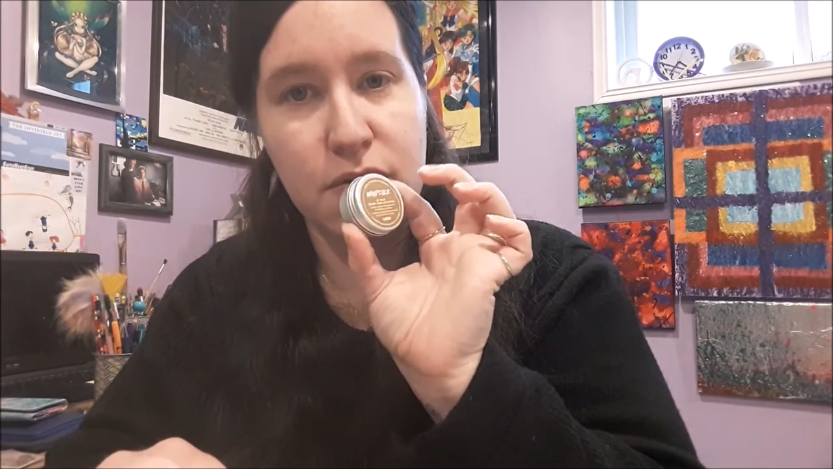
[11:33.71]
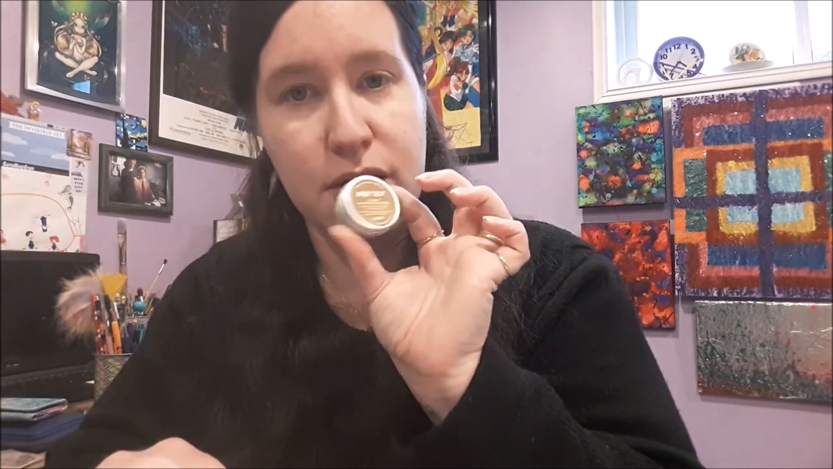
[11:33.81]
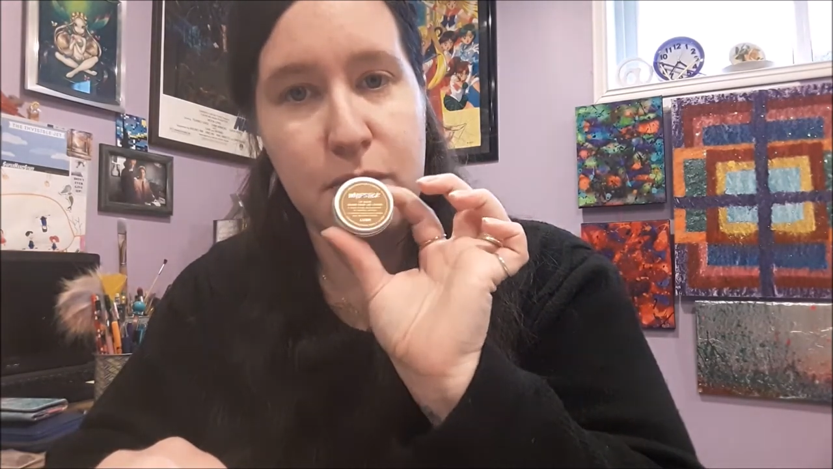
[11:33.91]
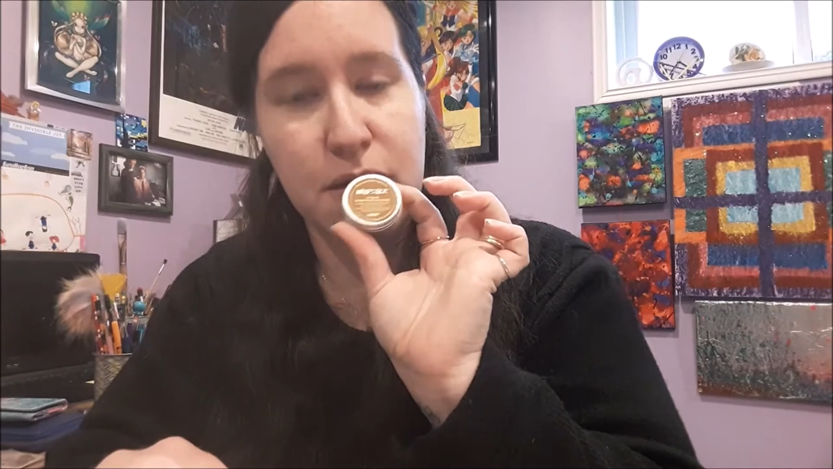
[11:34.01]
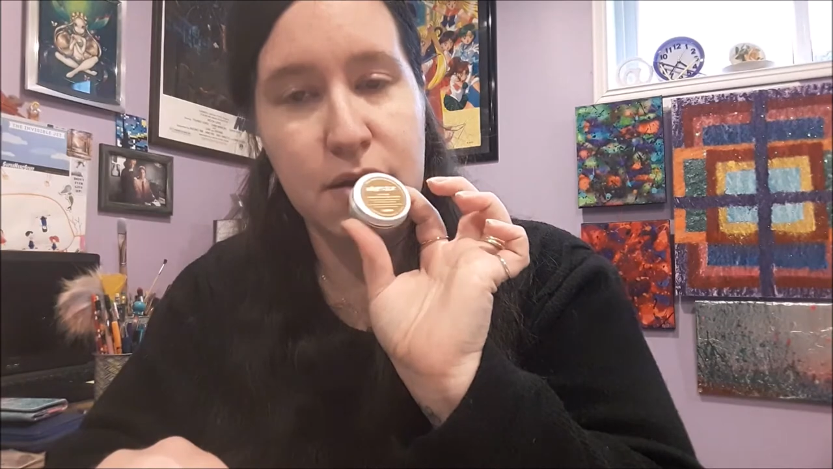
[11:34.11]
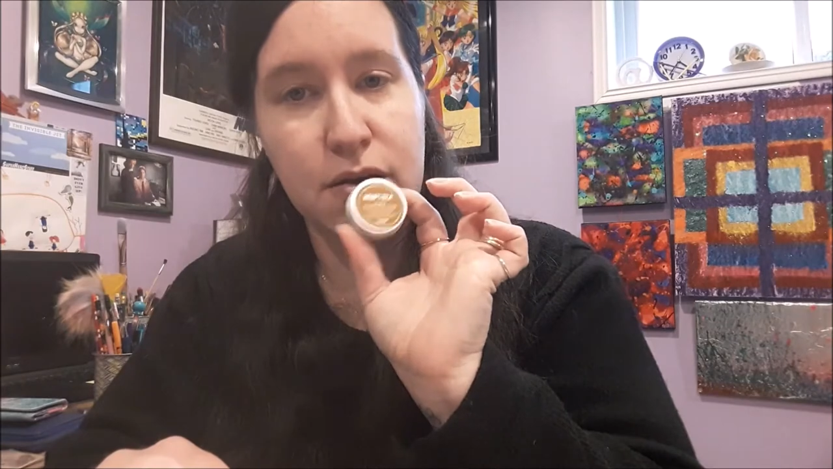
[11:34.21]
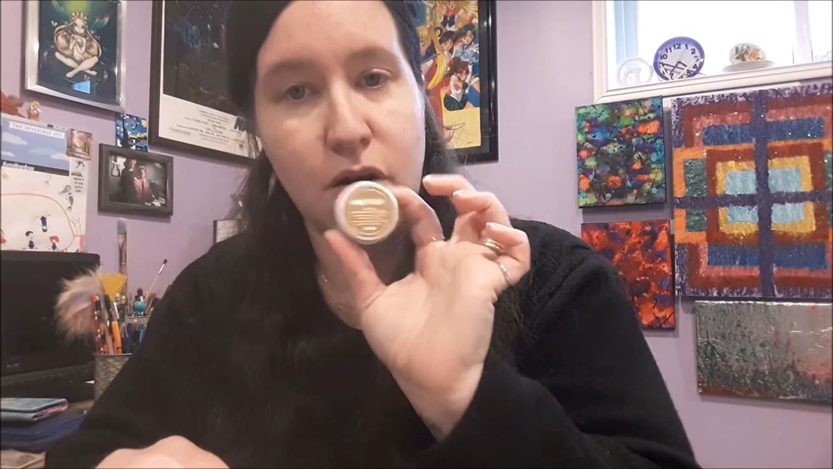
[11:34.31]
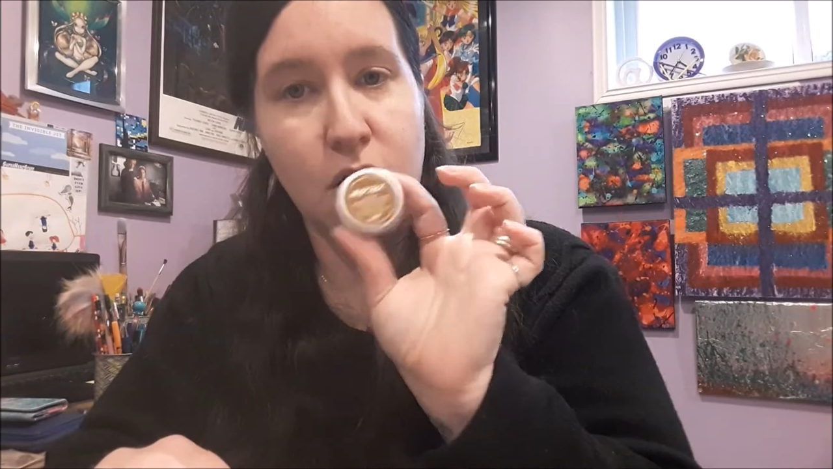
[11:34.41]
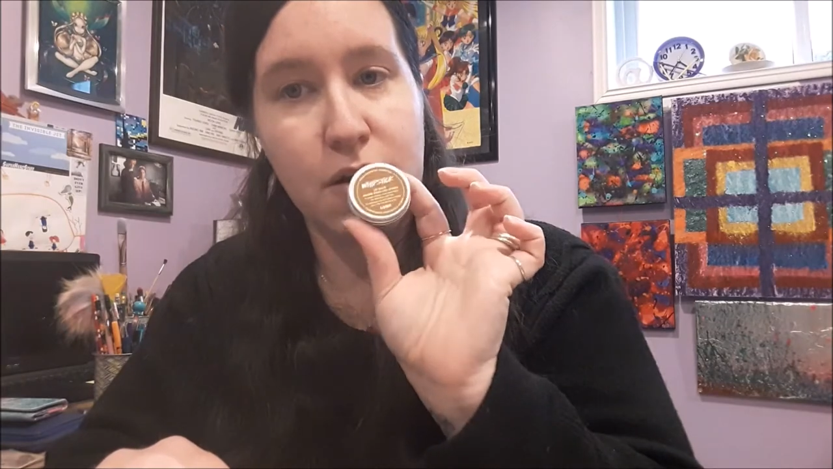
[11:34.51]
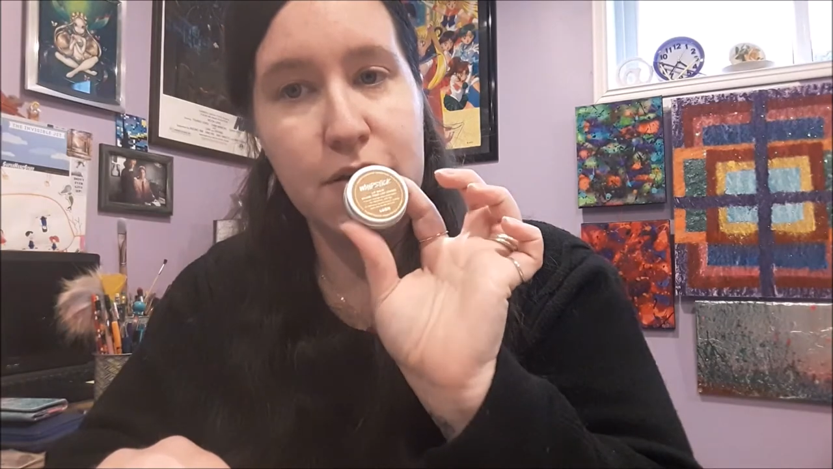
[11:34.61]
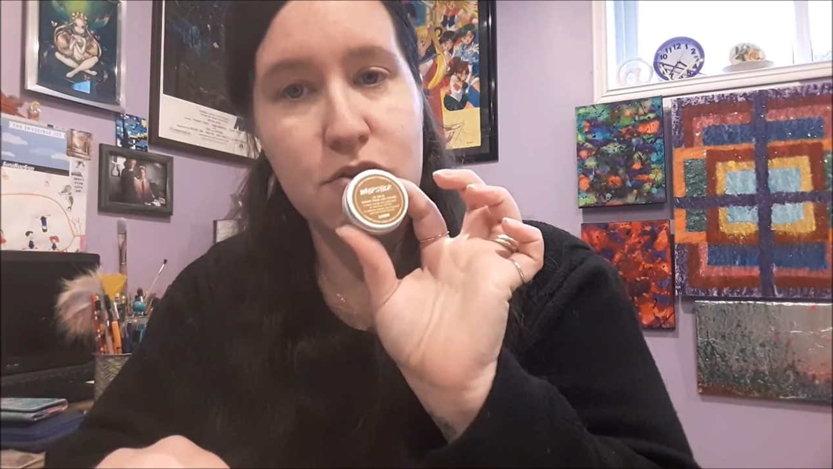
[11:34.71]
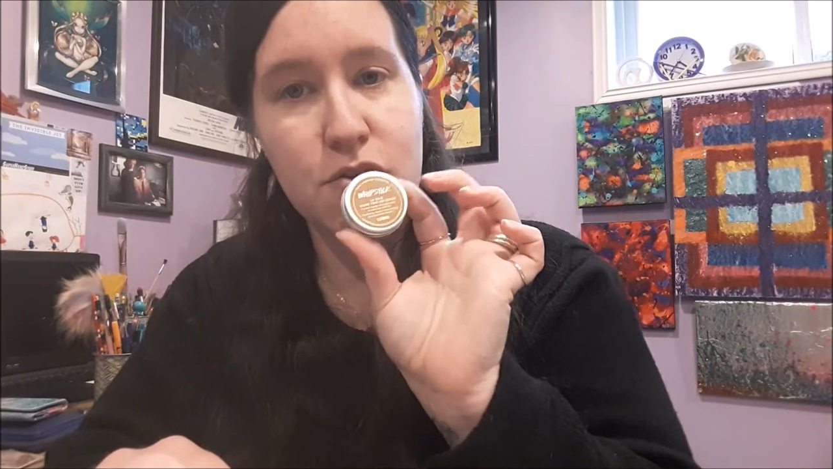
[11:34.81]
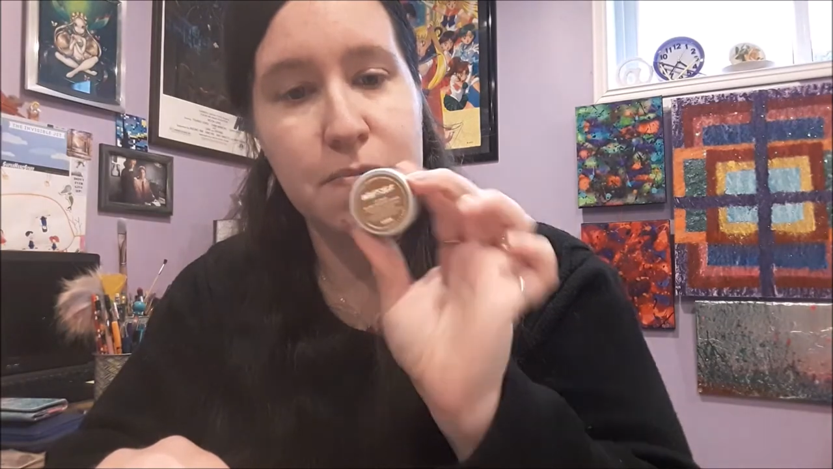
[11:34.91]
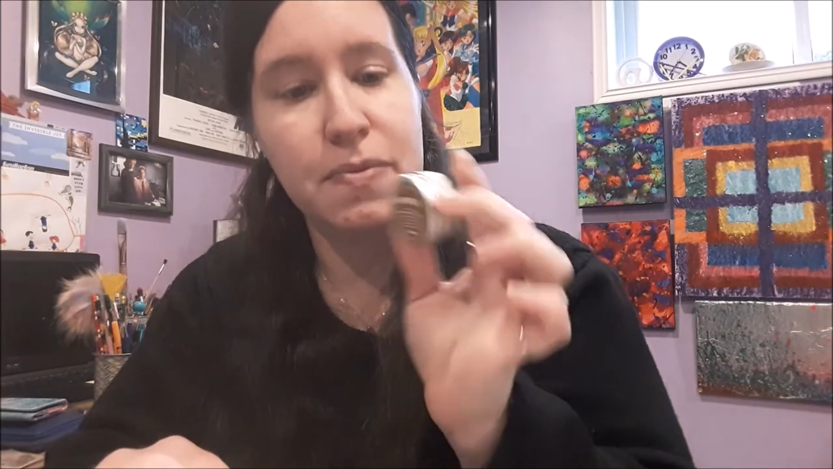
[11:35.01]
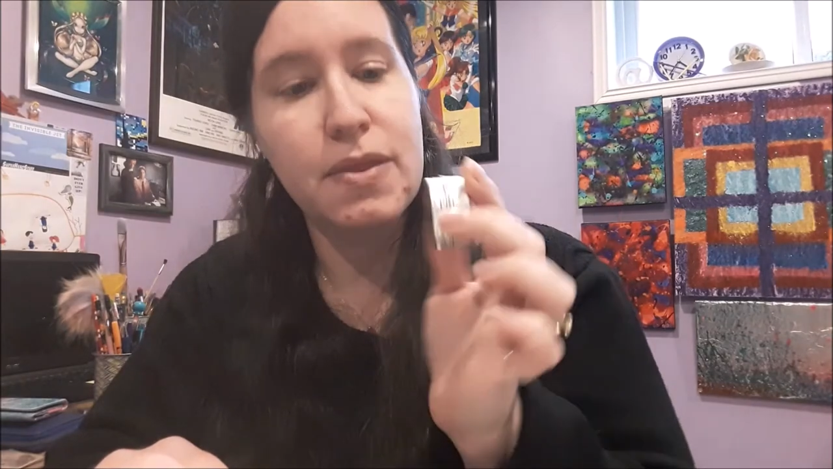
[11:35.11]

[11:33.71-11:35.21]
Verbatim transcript: the time in college,